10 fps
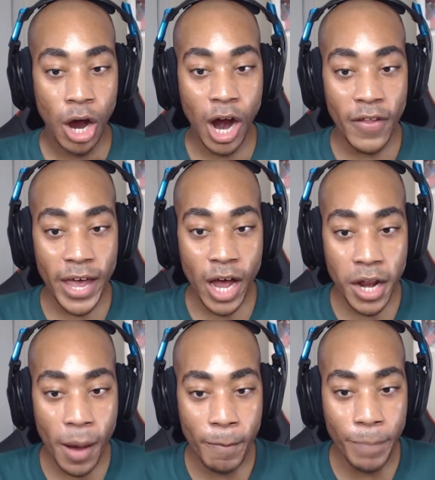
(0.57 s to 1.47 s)
Are they
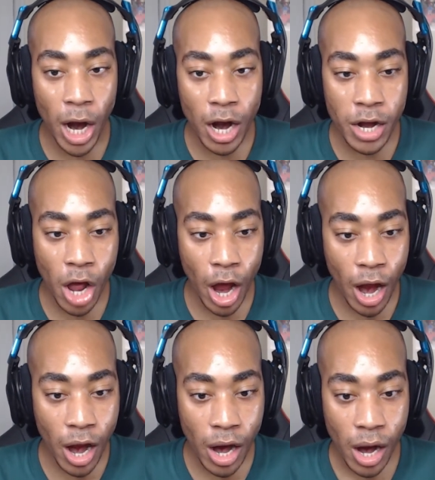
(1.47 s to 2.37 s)
gonna burn
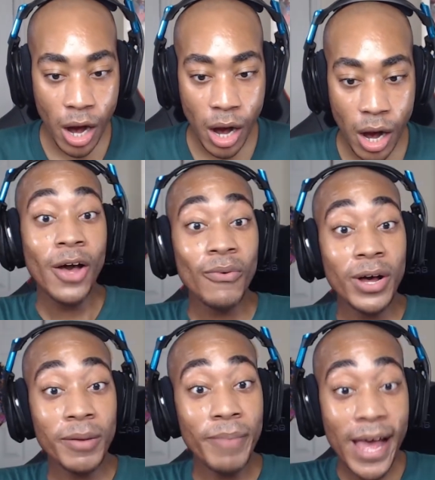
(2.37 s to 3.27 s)
her?
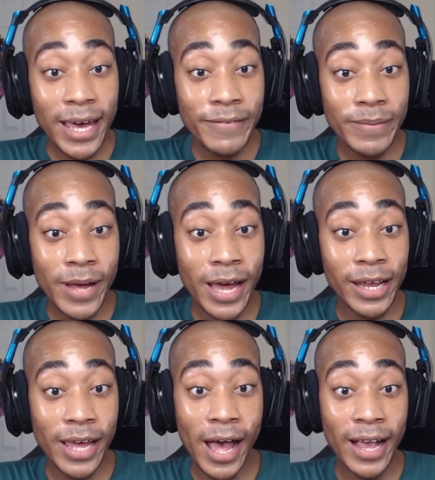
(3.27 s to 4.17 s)
Welcome back,
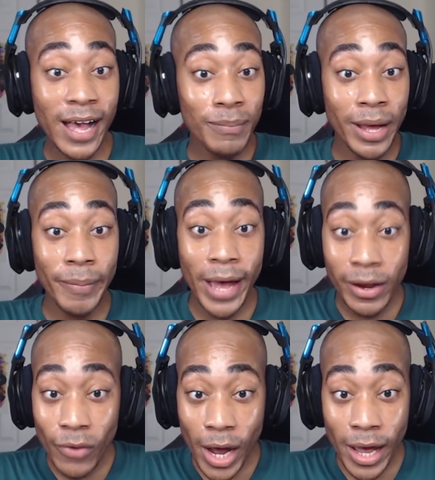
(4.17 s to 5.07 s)
everybody. I got my bike
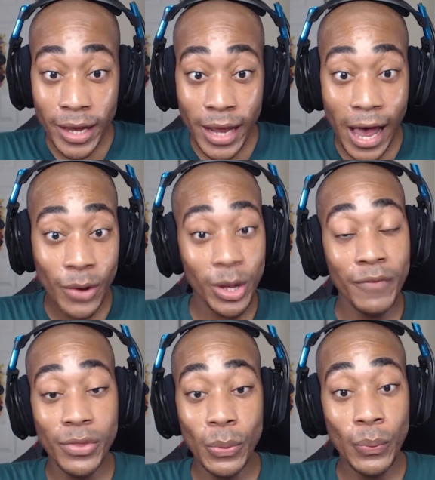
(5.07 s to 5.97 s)
ride out
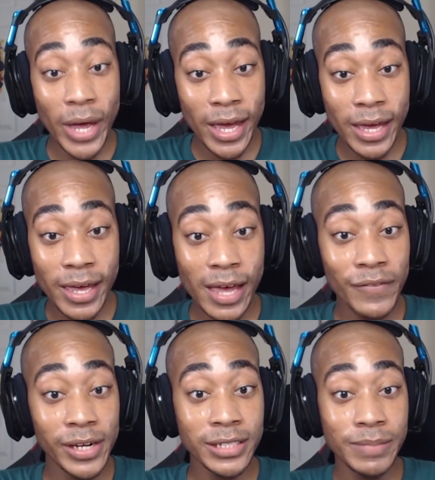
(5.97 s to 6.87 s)
of the way,
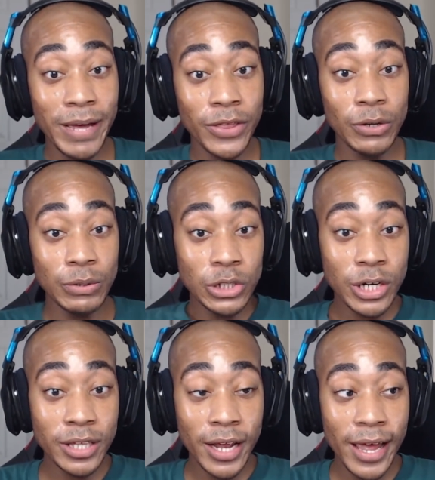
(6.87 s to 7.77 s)
evidenced by the new
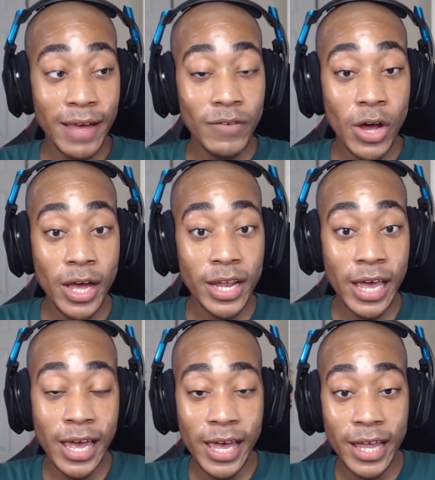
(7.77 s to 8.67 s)
shirt that I have on,
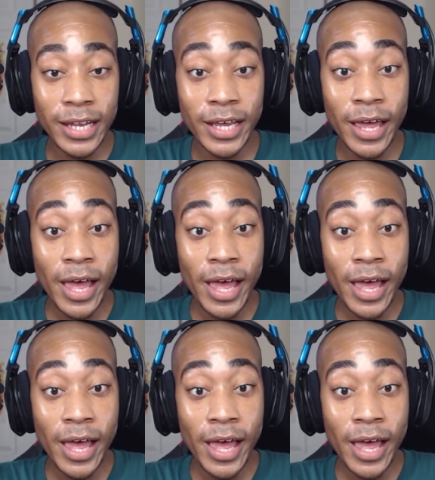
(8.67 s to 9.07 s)
and